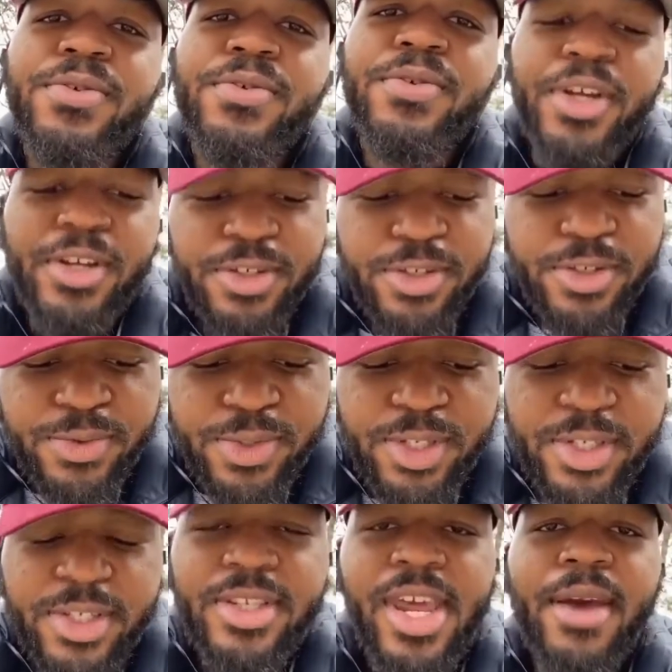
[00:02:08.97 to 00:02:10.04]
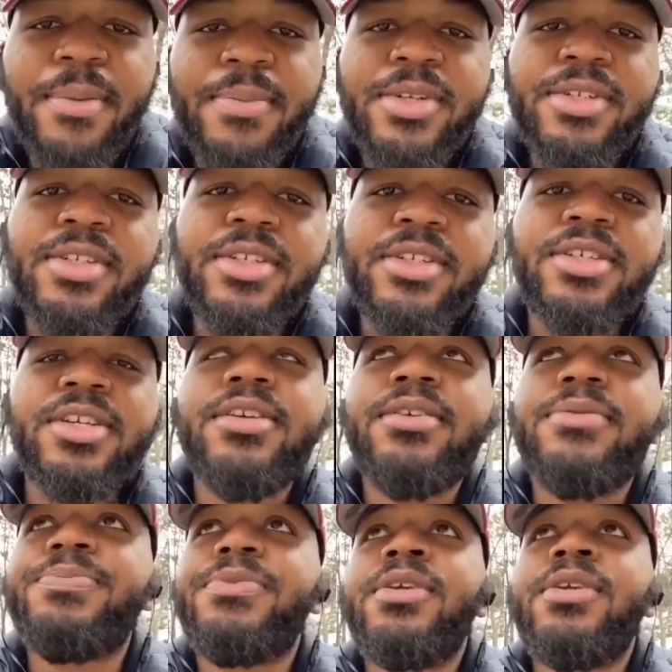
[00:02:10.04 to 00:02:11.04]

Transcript: careers was established and shit.